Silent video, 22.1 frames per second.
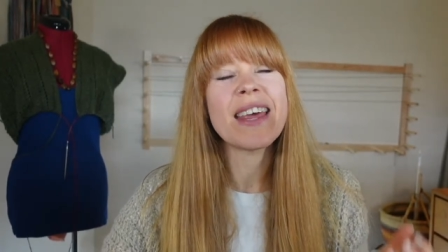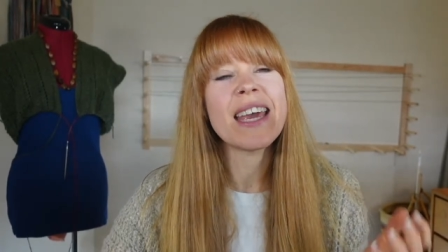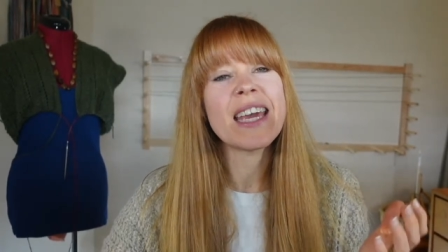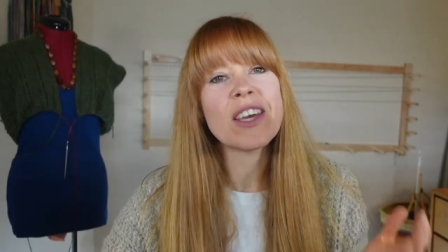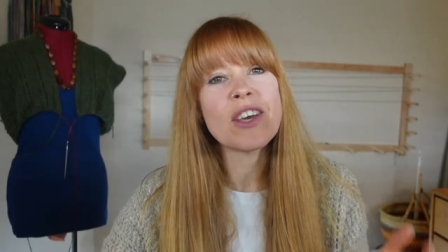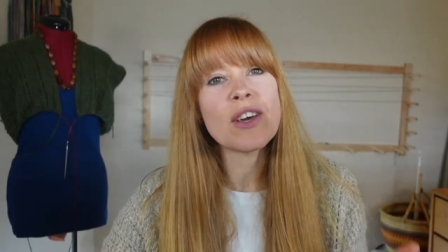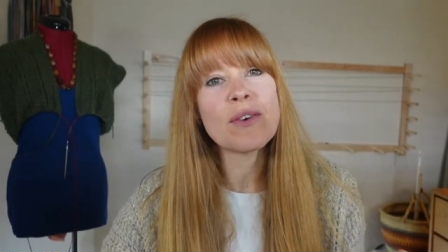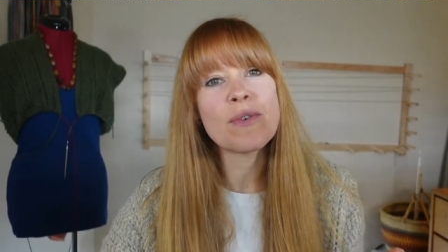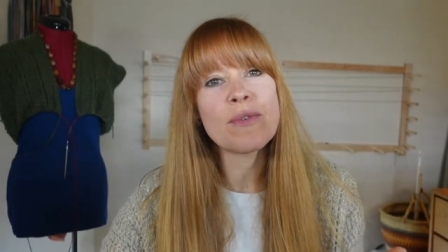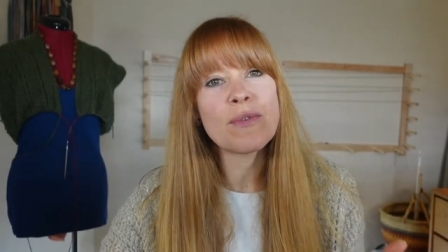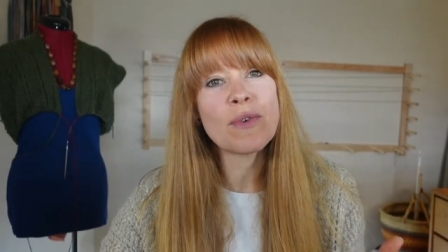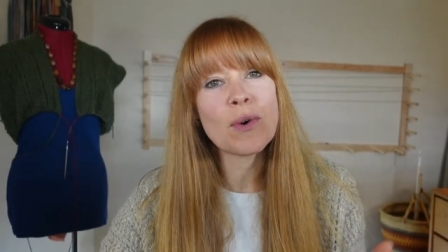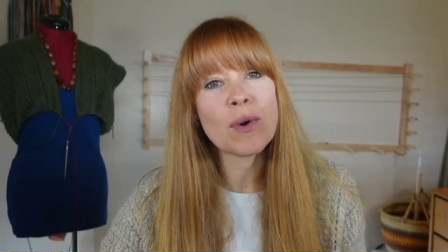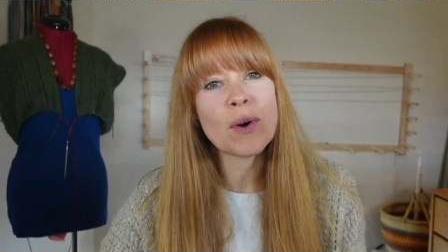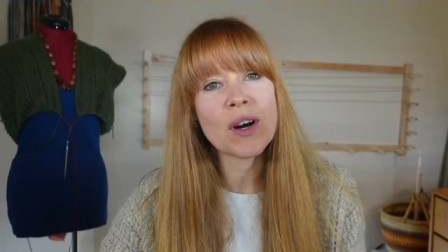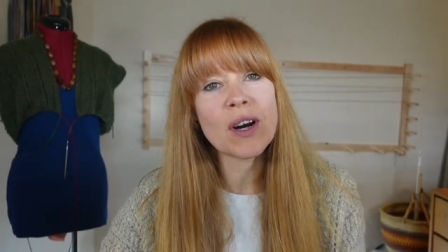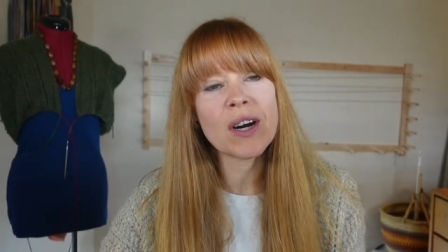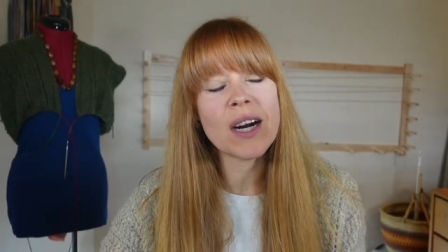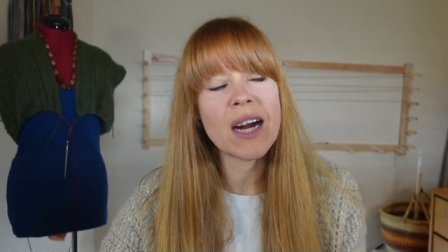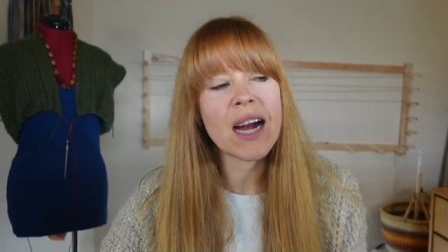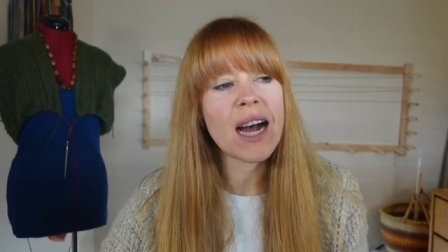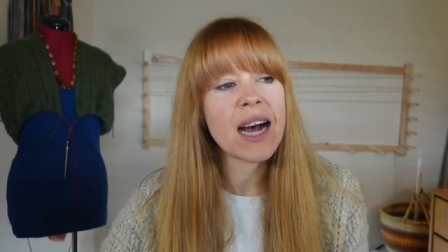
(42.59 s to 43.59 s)
Thank you
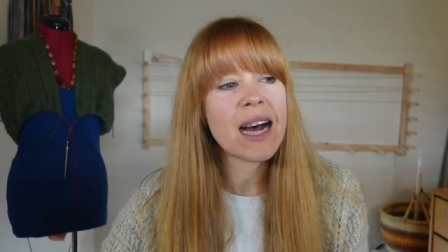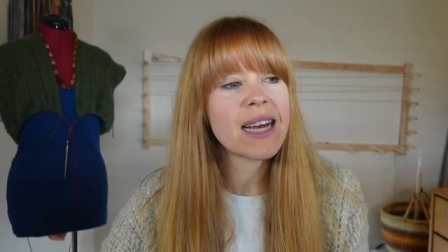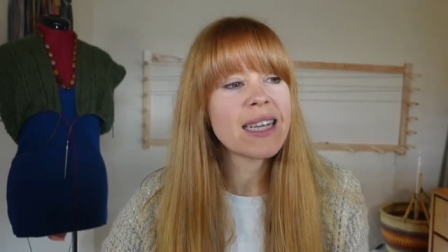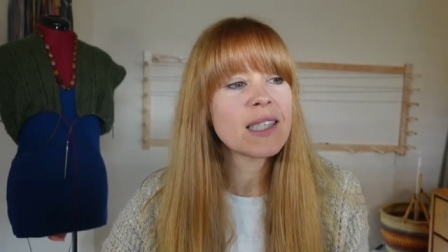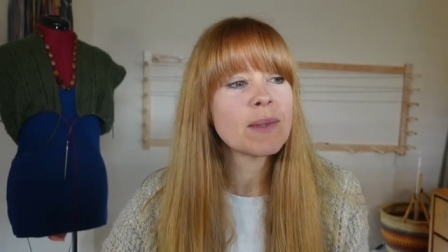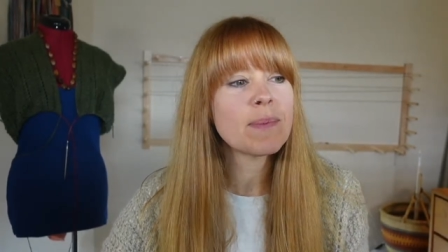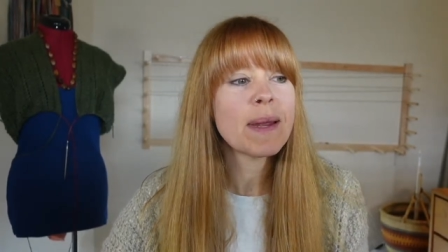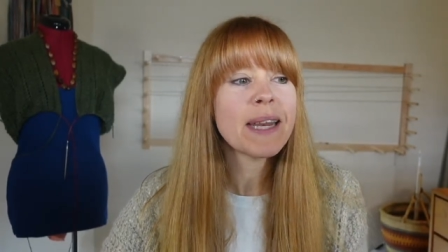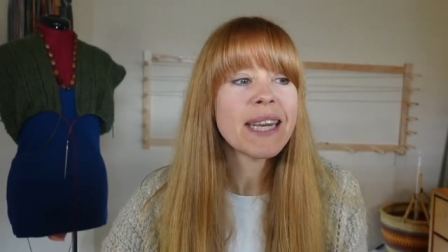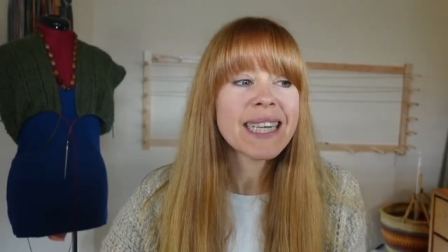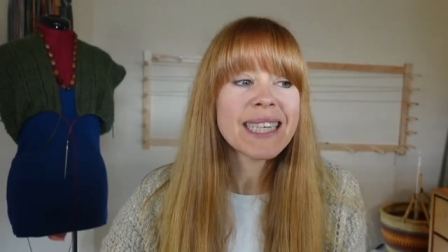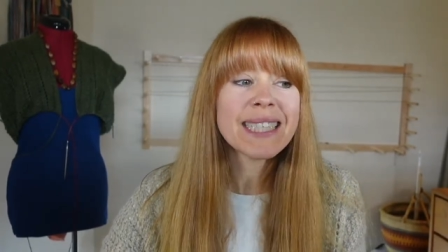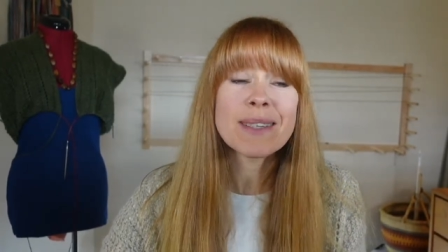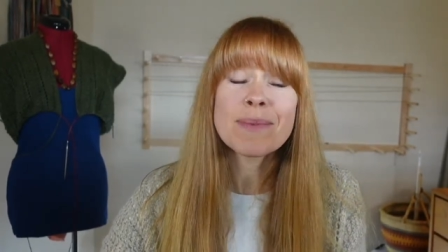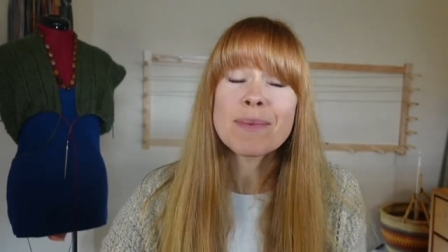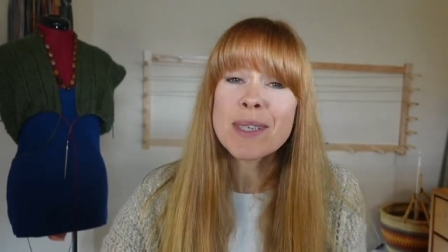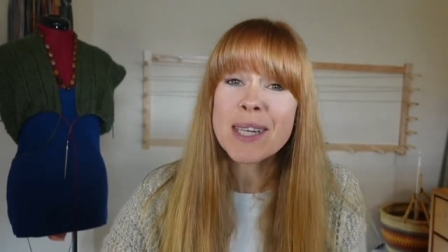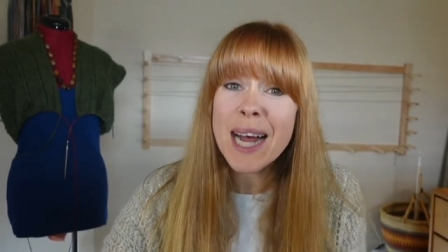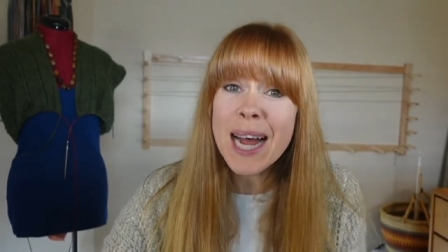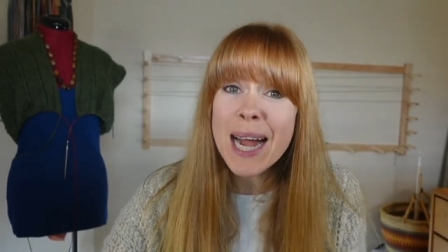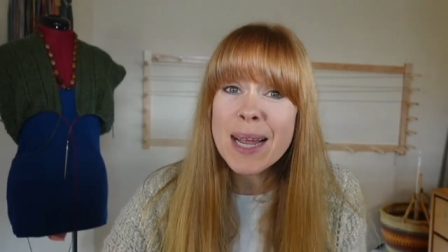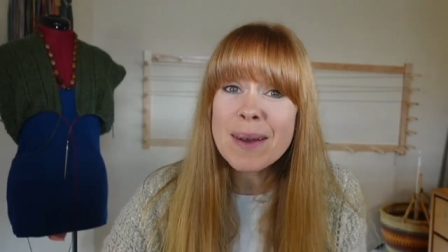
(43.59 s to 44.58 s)
for uh, spending
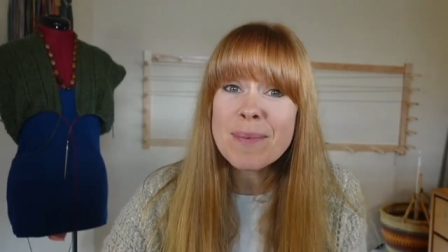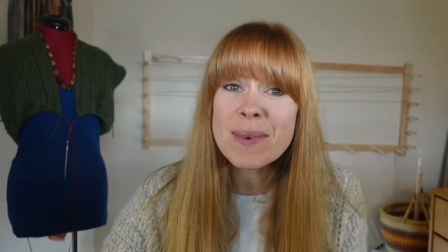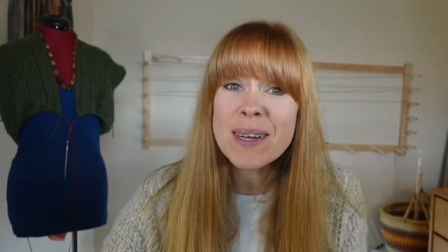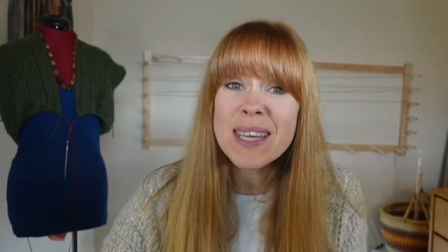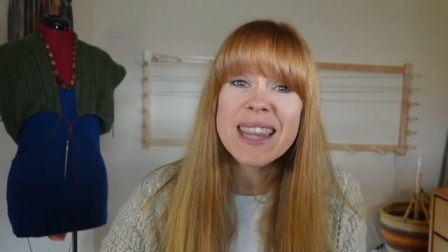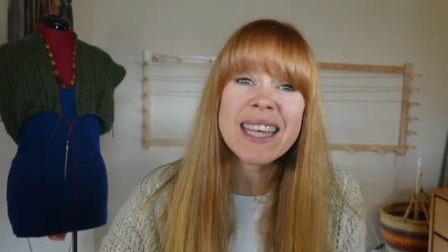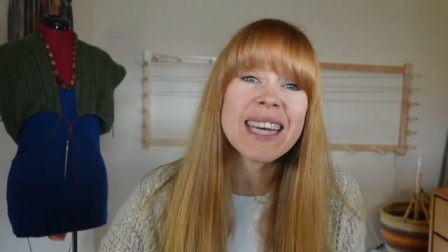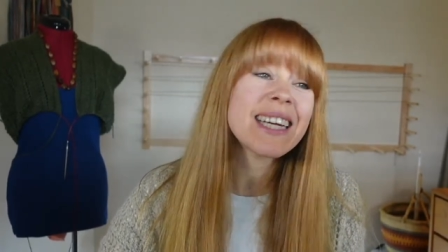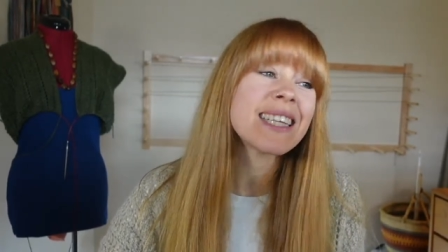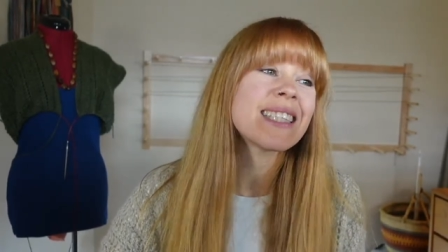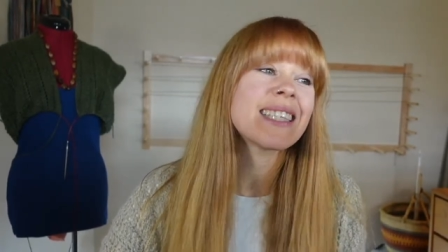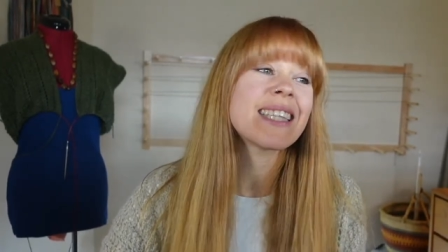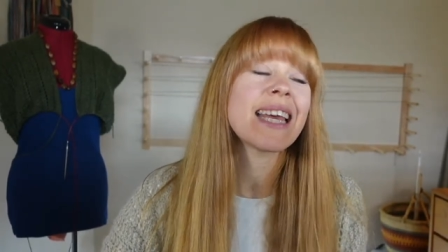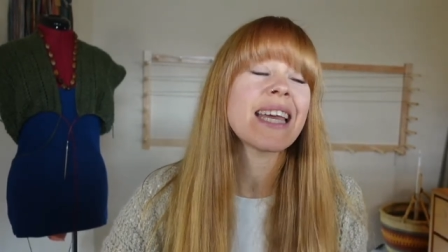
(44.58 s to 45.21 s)
some time with us.